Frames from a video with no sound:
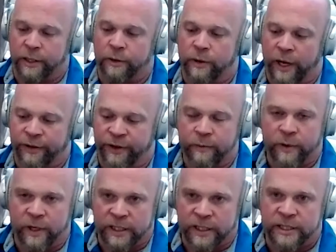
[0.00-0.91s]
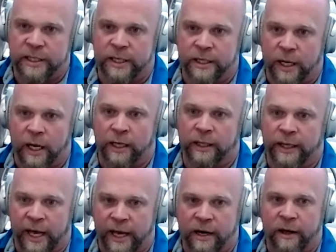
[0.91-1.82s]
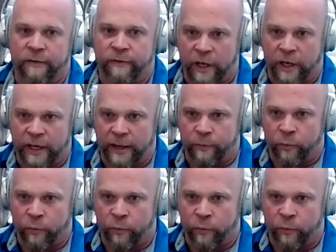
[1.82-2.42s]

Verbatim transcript: And so I think we're going to see a lot of